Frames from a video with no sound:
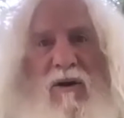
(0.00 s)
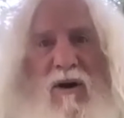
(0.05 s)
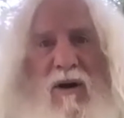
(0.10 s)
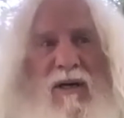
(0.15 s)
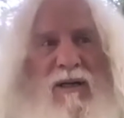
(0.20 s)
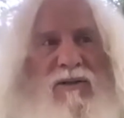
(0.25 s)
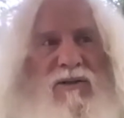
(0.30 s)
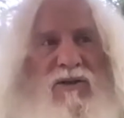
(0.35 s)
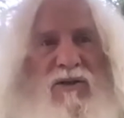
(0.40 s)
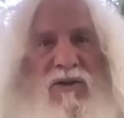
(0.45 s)
I
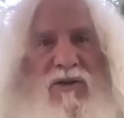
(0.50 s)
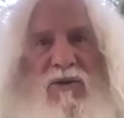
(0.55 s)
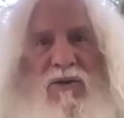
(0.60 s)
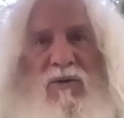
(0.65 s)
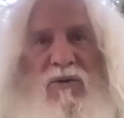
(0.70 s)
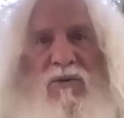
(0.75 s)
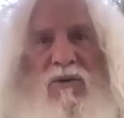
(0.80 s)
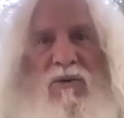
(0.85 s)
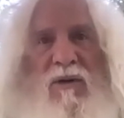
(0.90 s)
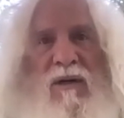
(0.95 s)
taught it
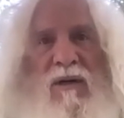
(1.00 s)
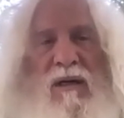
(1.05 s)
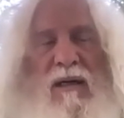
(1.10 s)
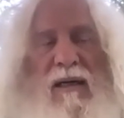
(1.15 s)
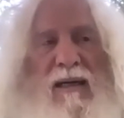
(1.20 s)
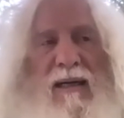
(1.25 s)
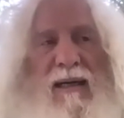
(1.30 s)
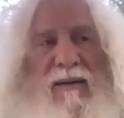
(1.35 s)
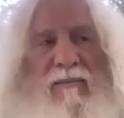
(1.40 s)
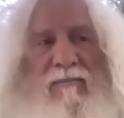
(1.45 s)
to
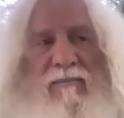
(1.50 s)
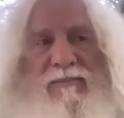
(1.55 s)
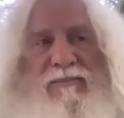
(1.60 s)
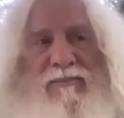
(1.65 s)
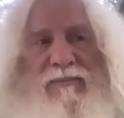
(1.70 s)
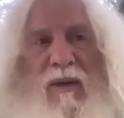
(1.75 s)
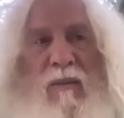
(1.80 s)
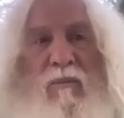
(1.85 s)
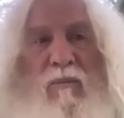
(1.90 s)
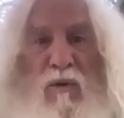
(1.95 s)

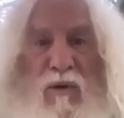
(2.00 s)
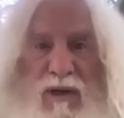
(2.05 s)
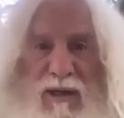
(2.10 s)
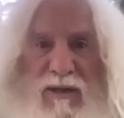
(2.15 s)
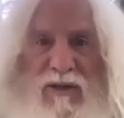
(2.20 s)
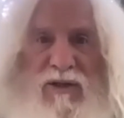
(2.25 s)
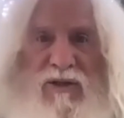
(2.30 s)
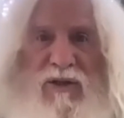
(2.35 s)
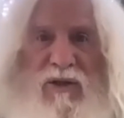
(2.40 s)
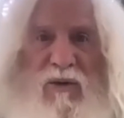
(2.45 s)

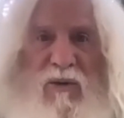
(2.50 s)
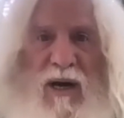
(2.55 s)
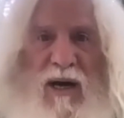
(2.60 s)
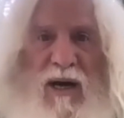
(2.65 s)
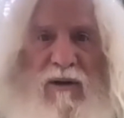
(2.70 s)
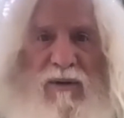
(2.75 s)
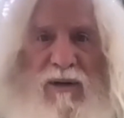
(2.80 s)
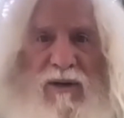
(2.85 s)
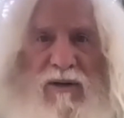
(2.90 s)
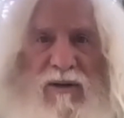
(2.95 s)
Marines who
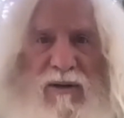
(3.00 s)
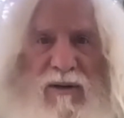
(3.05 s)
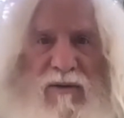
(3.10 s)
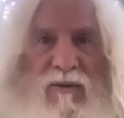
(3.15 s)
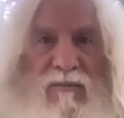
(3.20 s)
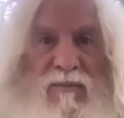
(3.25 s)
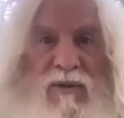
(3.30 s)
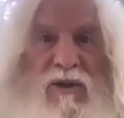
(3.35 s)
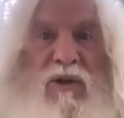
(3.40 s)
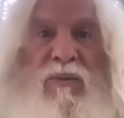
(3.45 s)
had
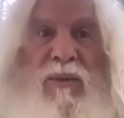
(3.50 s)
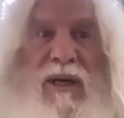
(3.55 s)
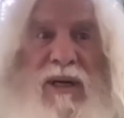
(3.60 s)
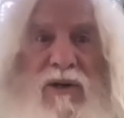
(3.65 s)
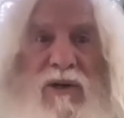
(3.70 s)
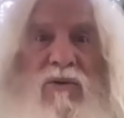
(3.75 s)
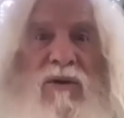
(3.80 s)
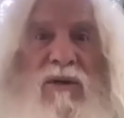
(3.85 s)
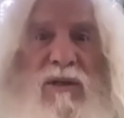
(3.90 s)
returned from too many